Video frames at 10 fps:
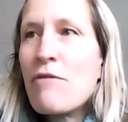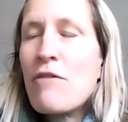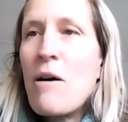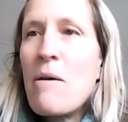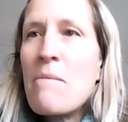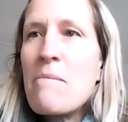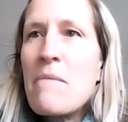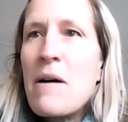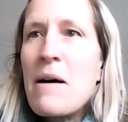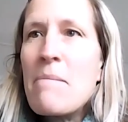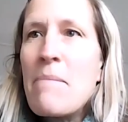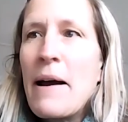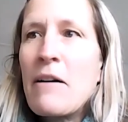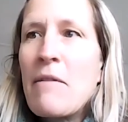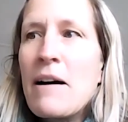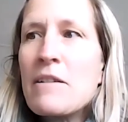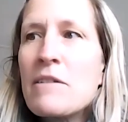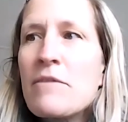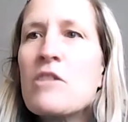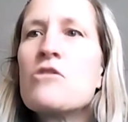from a background
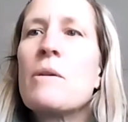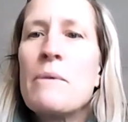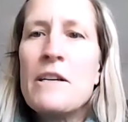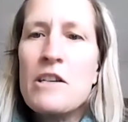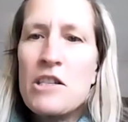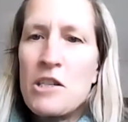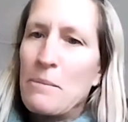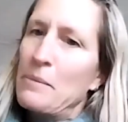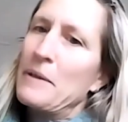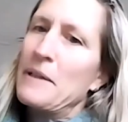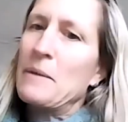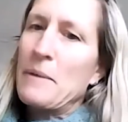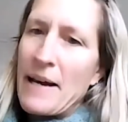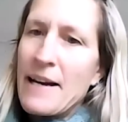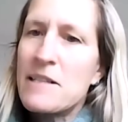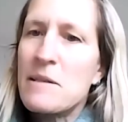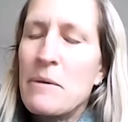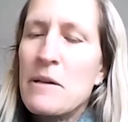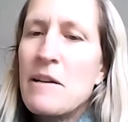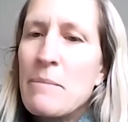of entrepreneurship in a way. I
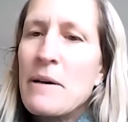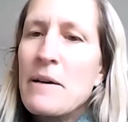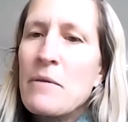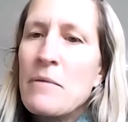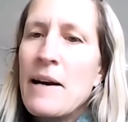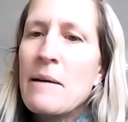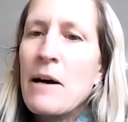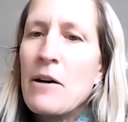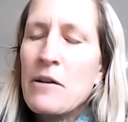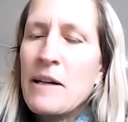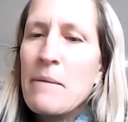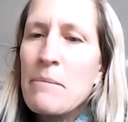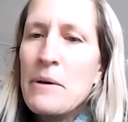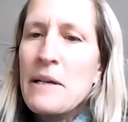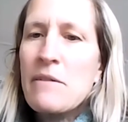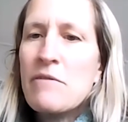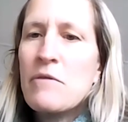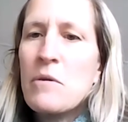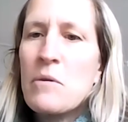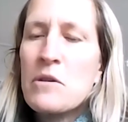suppose I've been running my own company
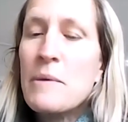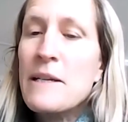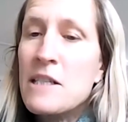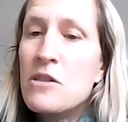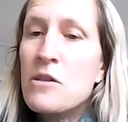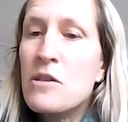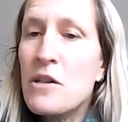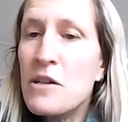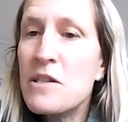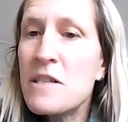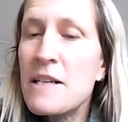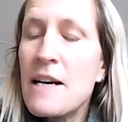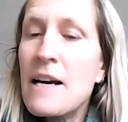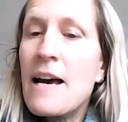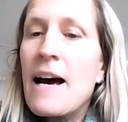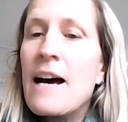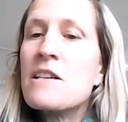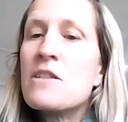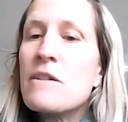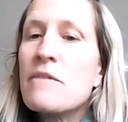for 22 years,
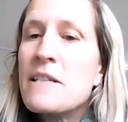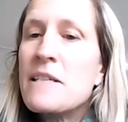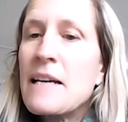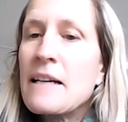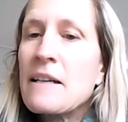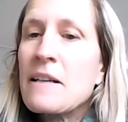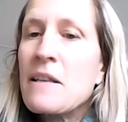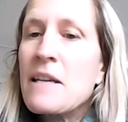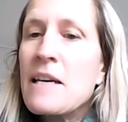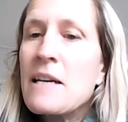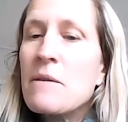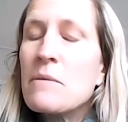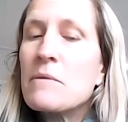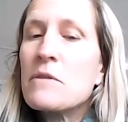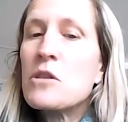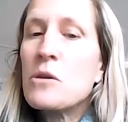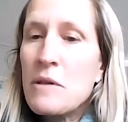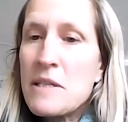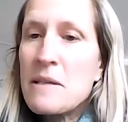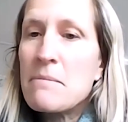servicing the
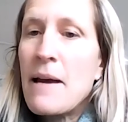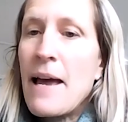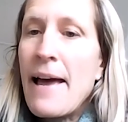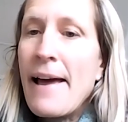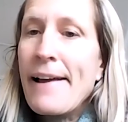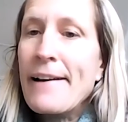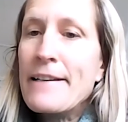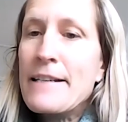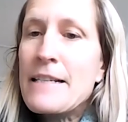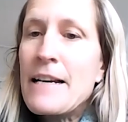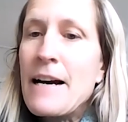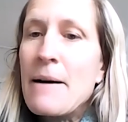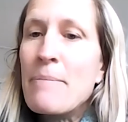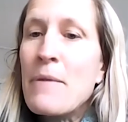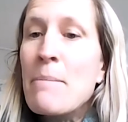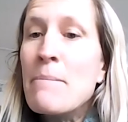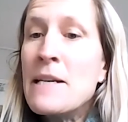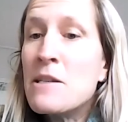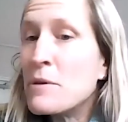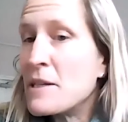tourism and
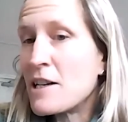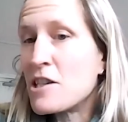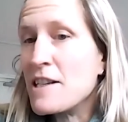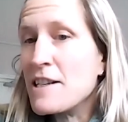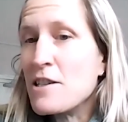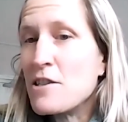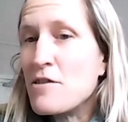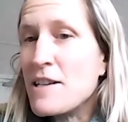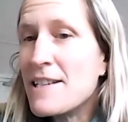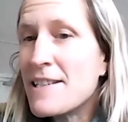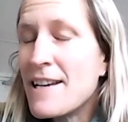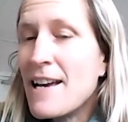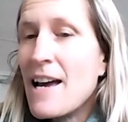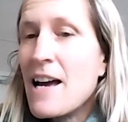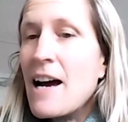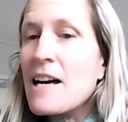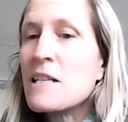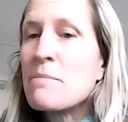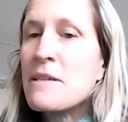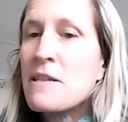media production industries.
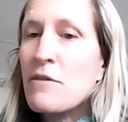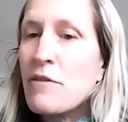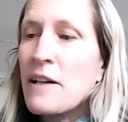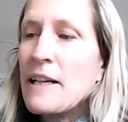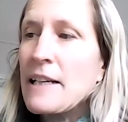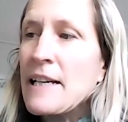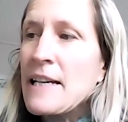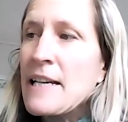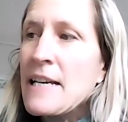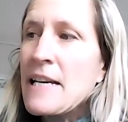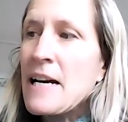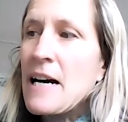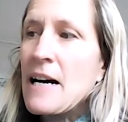Specifically